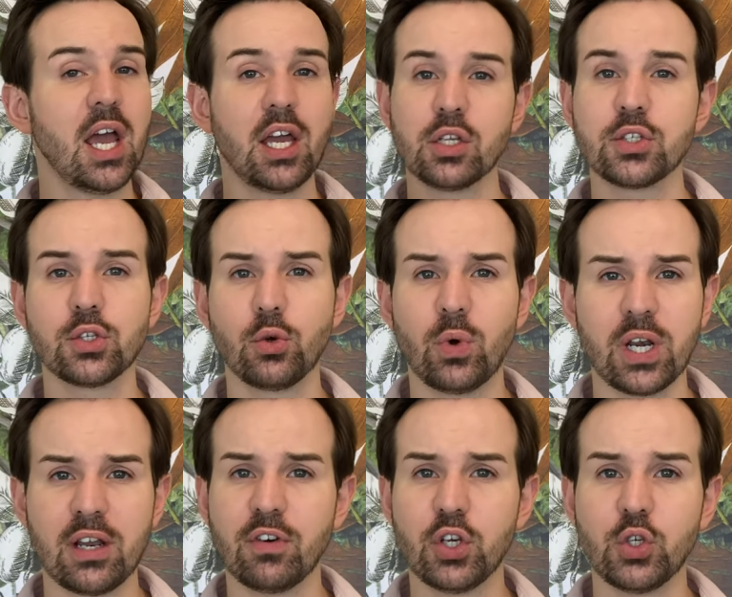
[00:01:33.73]
and also
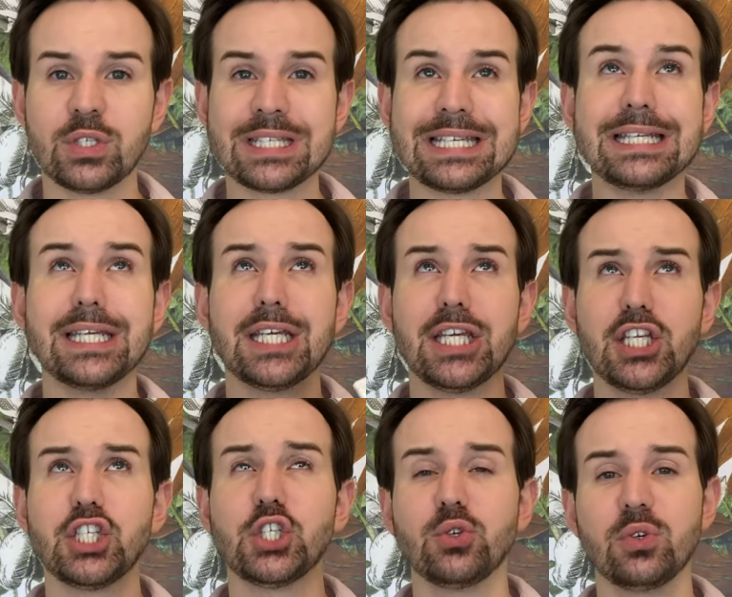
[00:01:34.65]
whatever your skin
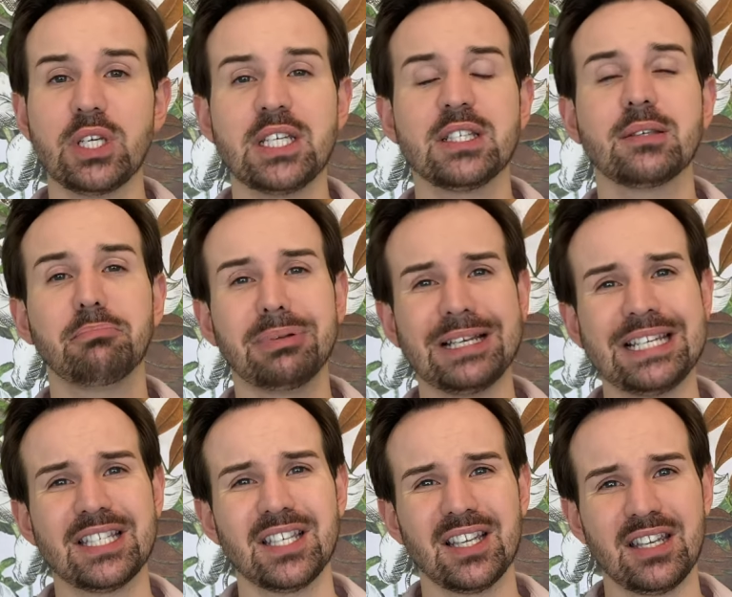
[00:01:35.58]
issue is,
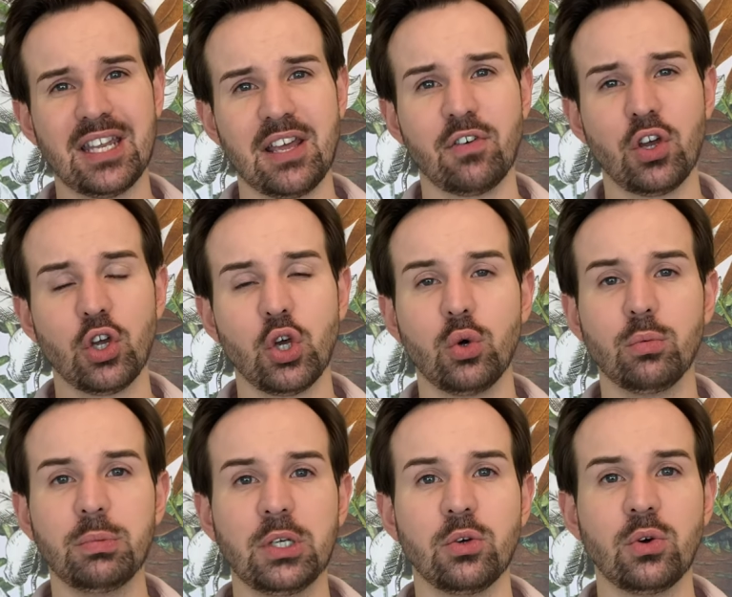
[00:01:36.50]
please never go
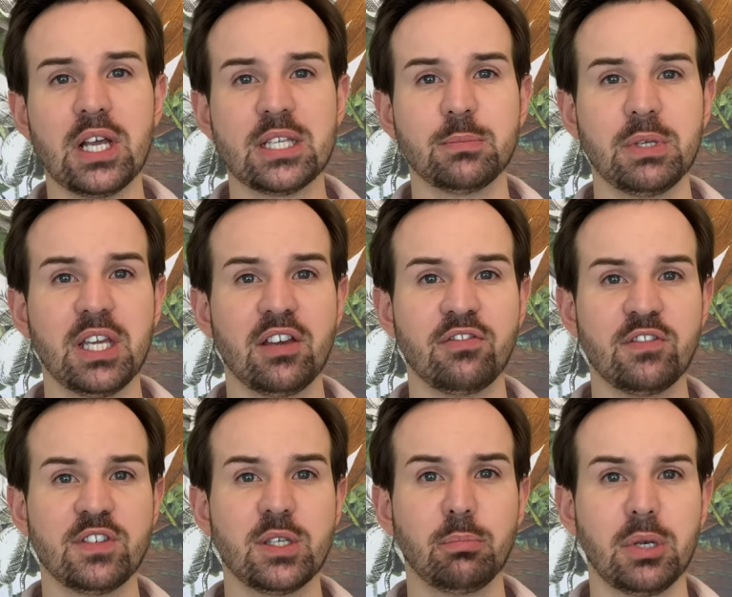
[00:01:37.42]
below S P F
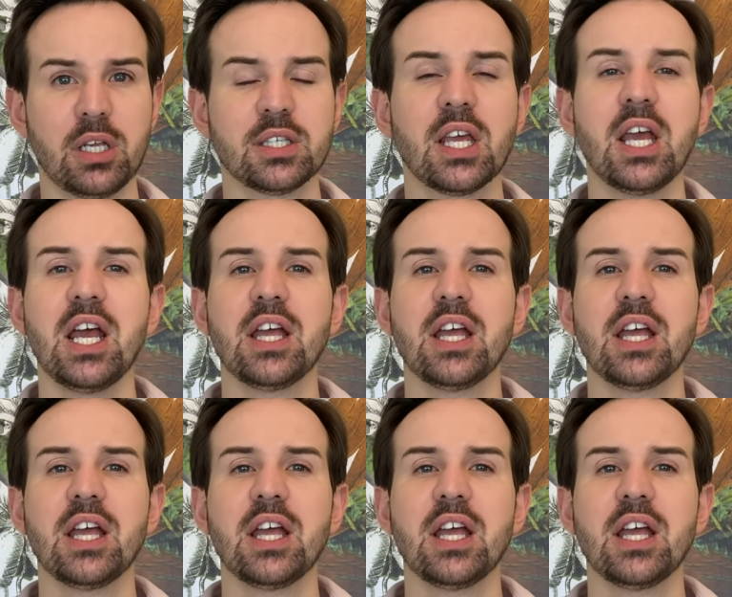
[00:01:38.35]
fifty plus.